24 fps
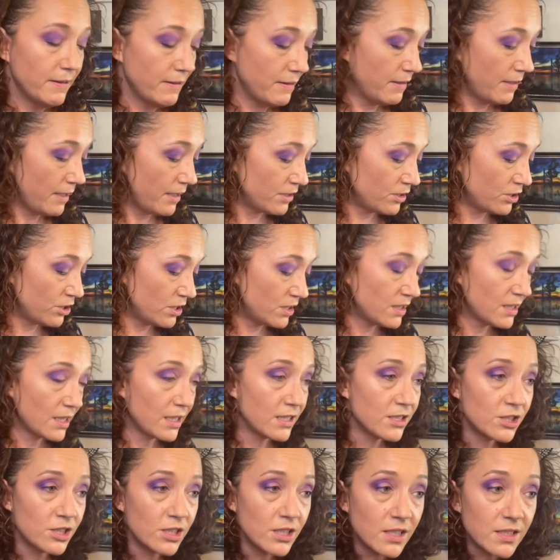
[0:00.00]
And she said
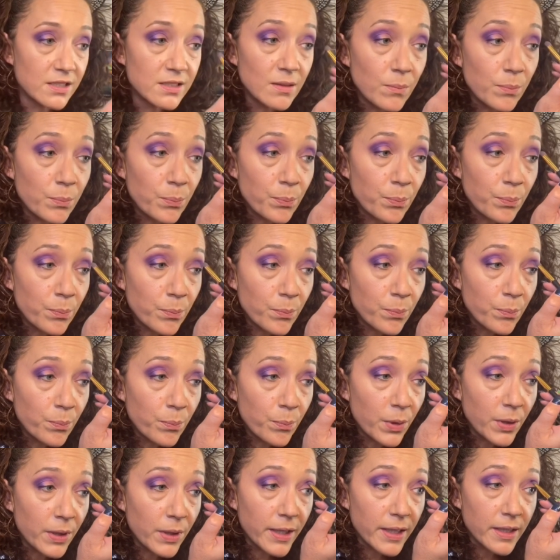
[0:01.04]
she doesn't
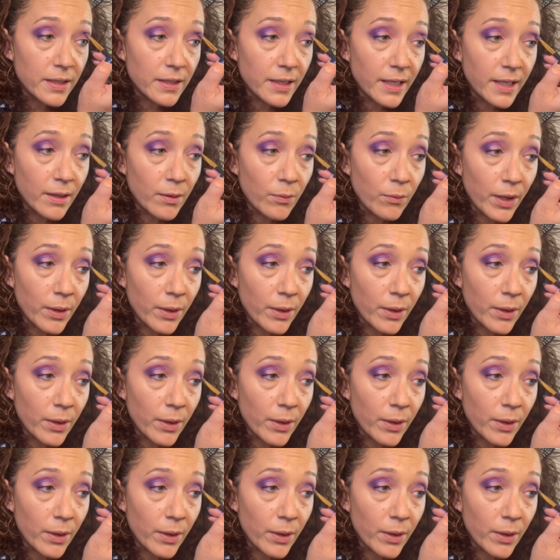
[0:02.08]
put it like right